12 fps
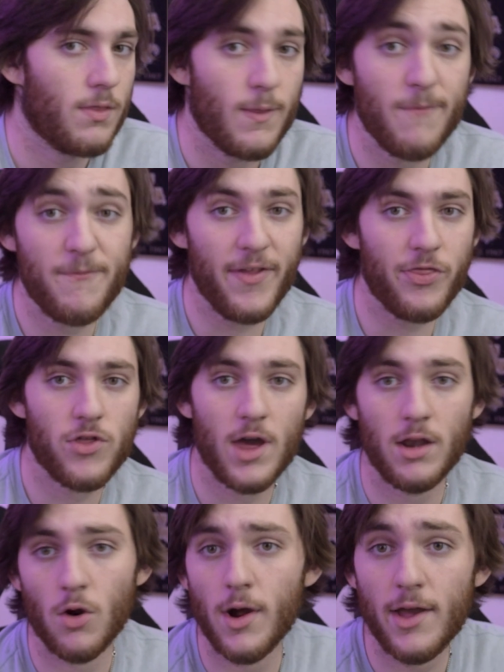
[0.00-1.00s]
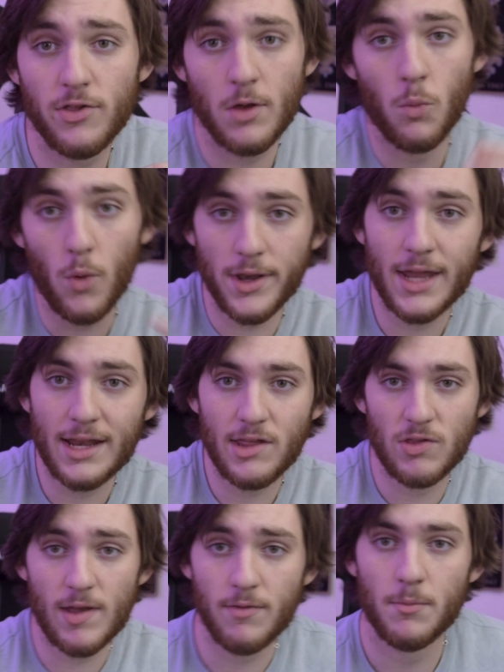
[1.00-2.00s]
The 5th gen or
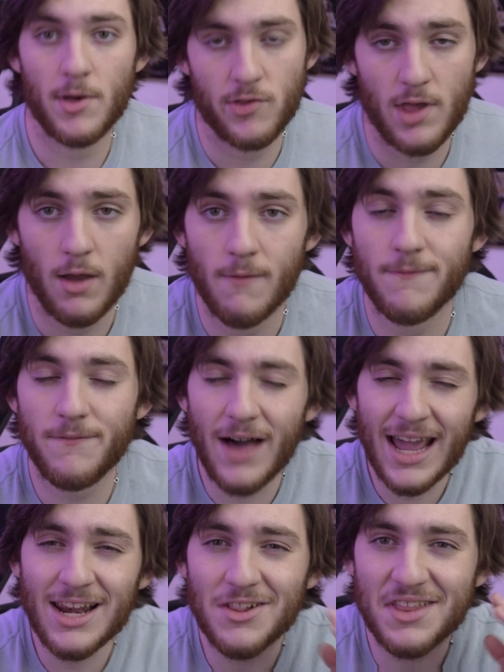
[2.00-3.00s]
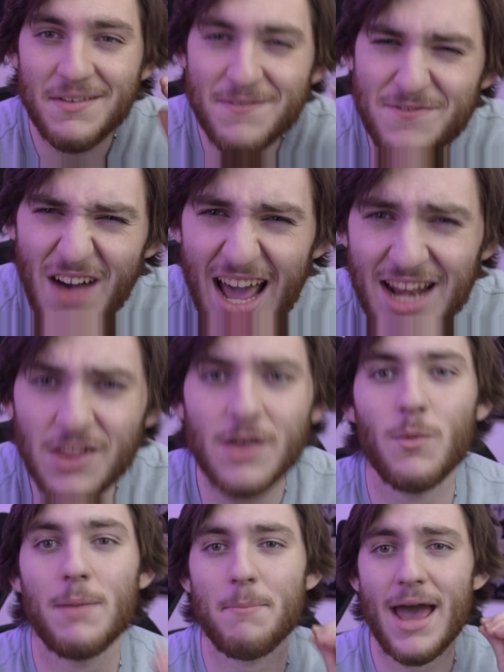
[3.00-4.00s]
SN197 Mustang finally
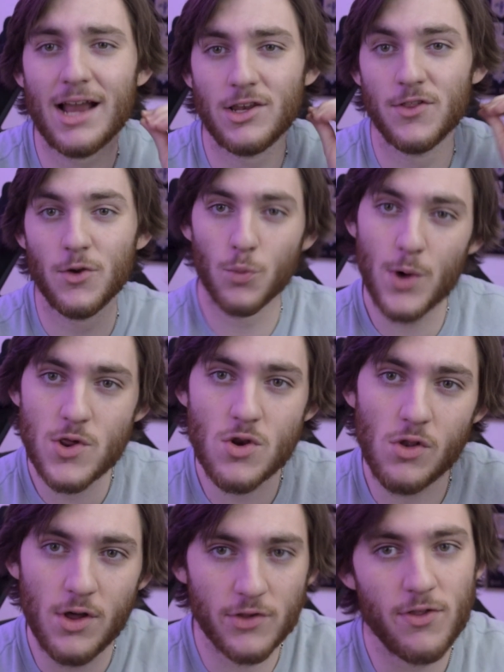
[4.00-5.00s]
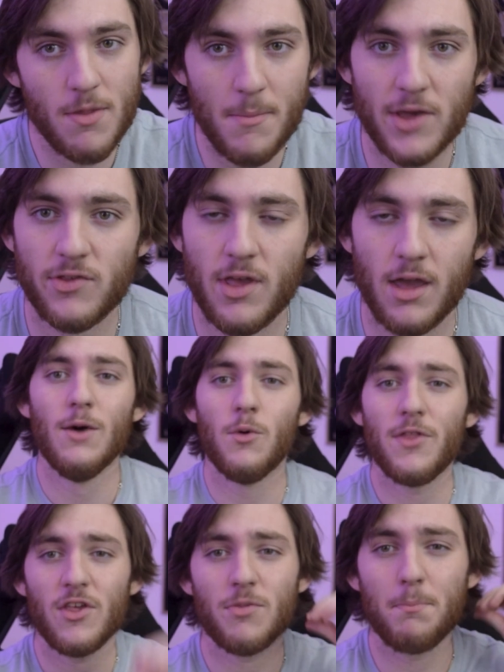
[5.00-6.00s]
went back to the original looks of the Mustang
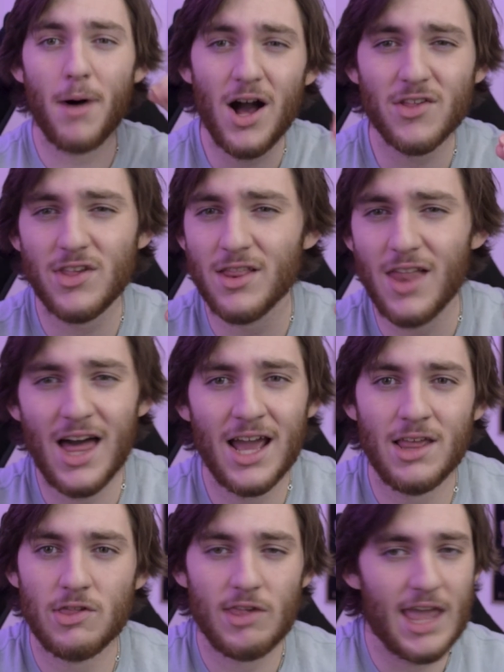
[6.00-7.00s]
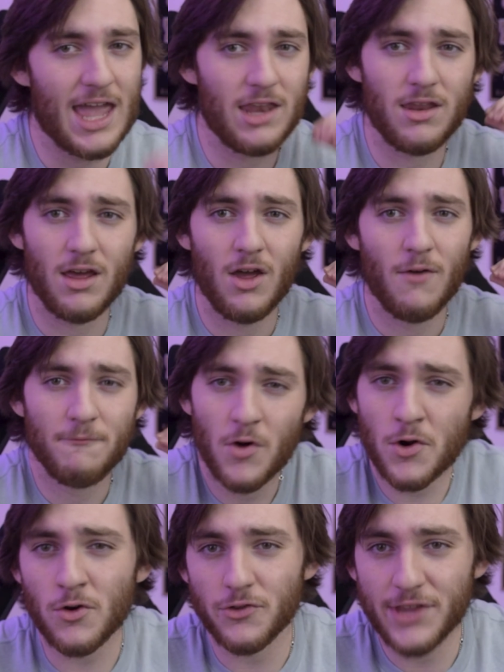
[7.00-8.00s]
with its boxy lines and
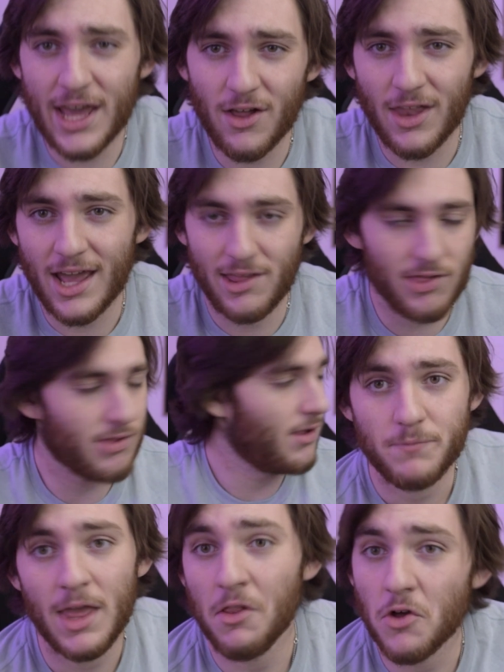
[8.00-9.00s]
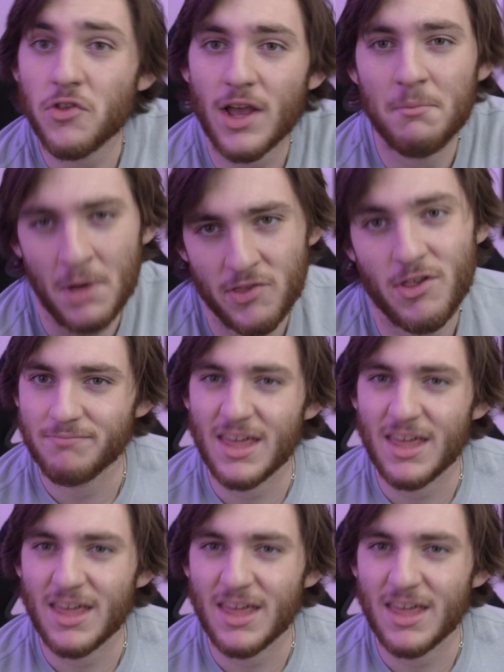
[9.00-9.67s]
vertical taillights. It looks like a Mustang.